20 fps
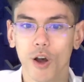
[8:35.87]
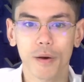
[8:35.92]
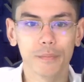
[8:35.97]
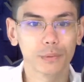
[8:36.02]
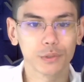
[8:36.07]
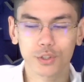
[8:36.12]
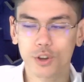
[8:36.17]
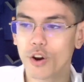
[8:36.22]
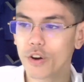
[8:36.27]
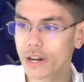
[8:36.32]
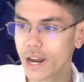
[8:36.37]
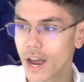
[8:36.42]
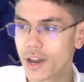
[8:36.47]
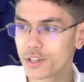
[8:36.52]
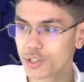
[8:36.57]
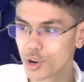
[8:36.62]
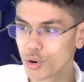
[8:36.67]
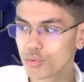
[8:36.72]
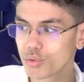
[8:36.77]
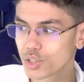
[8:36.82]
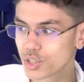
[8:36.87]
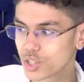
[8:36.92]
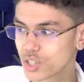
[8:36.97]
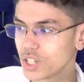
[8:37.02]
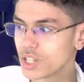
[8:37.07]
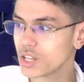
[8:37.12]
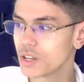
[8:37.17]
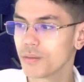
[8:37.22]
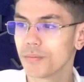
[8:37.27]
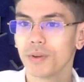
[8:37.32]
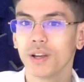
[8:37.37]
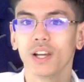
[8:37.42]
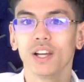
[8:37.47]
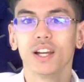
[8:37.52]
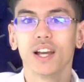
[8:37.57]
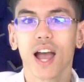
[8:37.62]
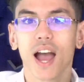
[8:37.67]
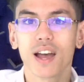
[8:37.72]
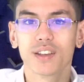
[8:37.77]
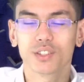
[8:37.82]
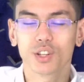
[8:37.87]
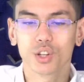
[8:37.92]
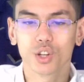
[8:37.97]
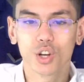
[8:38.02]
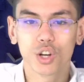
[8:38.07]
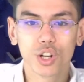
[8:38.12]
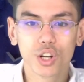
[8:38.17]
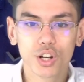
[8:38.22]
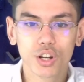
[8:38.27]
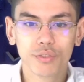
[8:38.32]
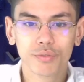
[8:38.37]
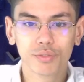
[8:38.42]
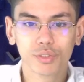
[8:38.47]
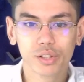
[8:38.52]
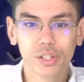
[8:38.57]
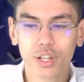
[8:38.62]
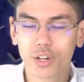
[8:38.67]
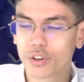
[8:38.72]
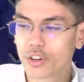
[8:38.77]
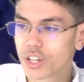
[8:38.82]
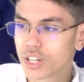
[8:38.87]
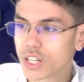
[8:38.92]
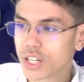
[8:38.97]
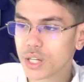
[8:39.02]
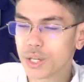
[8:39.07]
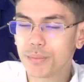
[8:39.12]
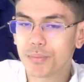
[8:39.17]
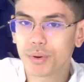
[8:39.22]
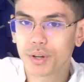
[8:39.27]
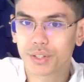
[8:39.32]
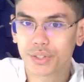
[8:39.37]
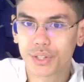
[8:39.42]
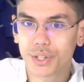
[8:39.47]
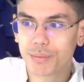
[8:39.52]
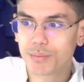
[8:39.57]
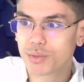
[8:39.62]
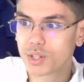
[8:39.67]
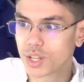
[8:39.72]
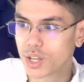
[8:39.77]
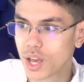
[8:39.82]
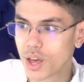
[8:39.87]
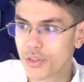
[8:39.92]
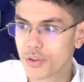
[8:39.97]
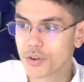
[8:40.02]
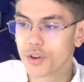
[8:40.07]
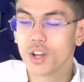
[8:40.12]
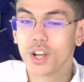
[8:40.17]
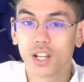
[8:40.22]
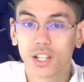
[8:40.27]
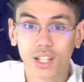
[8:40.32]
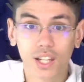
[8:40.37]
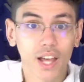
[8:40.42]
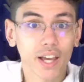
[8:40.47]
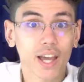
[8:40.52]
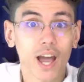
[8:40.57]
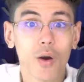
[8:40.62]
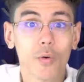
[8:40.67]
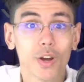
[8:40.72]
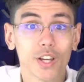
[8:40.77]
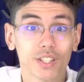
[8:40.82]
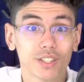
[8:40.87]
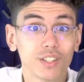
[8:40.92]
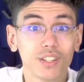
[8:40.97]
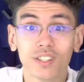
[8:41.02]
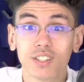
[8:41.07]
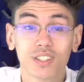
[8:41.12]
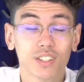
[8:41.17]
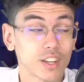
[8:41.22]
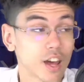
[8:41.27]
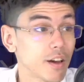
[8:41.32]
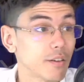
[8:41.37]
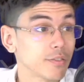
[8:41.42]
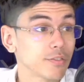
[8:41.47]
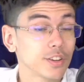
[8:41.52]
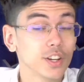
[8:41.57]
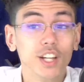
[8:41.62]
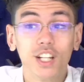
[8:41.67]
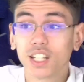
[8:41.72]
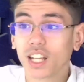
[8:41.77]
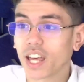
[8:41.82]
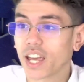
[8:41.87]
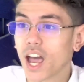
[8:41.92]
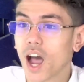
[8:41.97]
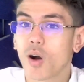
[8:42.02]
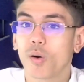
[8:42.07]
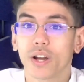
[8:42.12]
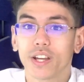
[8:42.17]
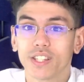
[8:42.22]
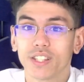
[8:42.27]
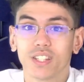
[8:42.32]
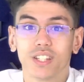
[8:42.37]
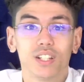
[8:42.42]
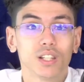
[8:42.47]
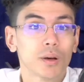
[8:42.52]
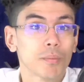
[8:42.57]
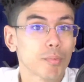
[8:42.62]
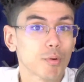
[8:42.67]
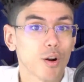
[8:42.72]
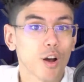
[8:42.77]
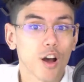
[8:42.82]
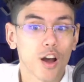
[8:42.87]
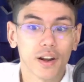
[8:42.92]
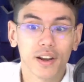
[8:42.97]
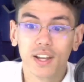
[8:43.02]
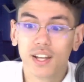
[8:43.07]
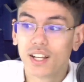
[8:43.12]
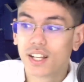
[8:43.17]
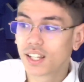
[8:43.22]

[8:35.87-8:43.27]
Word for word: I'm sorry, I don't see him as a good enough leader to keep a team together, like how I see Steph, like how I see LeBron,